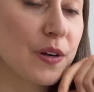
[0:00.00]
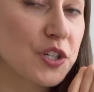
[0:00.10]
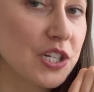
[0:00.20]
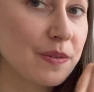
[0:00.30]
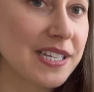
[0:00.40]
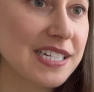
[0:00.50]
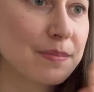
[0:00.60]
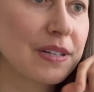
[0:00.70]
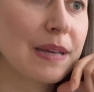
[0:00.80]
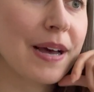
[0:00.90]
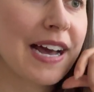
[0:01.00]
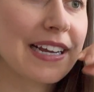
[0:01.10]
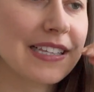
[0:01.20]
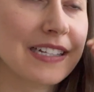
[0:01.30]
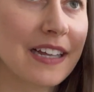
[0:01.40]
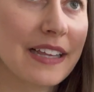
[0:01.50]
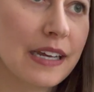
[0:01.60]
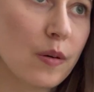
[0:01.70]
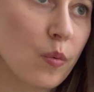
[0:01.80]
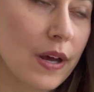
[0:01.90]
She wants to play back. It's not like
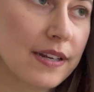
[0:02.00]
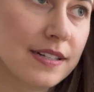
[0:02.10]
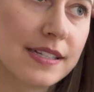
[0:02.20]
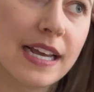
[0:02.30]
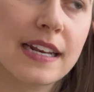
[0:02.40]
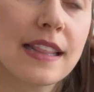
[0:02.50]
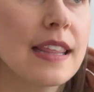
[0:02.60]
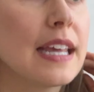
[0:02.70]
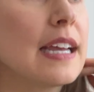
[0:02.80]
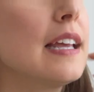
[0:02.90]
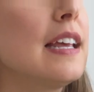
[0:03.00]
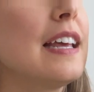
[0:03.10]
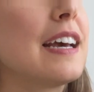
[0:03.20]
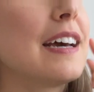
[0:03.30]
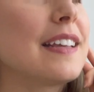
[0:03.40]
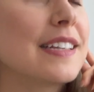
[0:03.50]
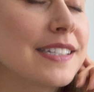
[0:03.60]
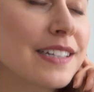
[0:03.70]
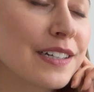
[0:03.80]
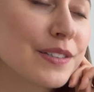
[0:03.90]
a one-sided thing. And they
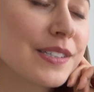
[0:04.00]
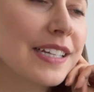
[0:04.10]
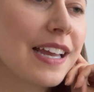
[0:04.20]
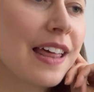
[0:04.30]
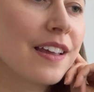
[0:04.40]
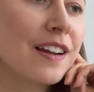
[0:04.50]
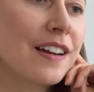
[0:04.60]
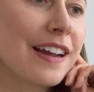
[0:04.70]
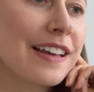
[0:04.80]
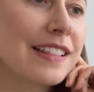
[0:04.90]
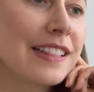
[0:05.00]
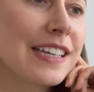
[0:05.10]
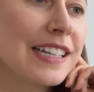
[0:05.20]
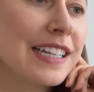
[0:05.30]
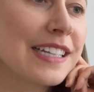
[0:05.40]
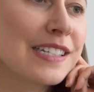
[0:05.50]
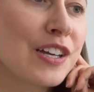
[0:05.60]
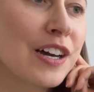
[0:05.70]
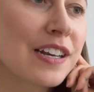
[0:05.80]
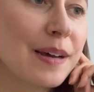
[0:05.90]
snuggle together and Lily is
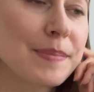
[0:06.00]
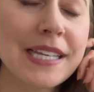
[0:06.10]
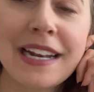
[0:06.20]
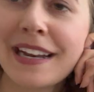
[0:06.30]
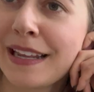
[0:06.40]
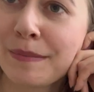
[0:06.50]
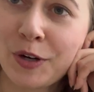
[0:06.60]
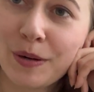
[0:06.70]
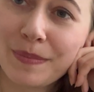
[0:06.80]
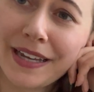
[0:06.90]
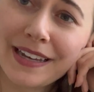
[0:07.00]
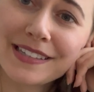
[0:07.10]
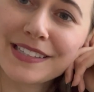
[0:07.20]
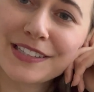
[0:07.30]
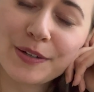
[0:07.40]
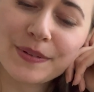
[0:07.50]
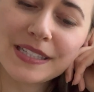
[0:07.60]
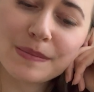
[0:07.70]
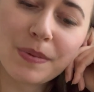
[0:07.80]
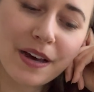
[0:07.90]
not upset anymore because no
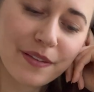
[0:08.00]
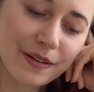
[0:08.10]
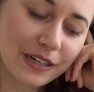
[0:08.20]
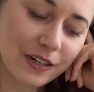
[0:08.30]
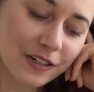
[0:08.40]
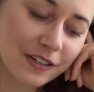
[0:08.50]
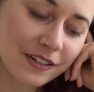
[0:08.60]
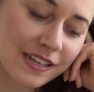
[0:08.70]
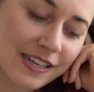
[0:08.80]
one's bothering her.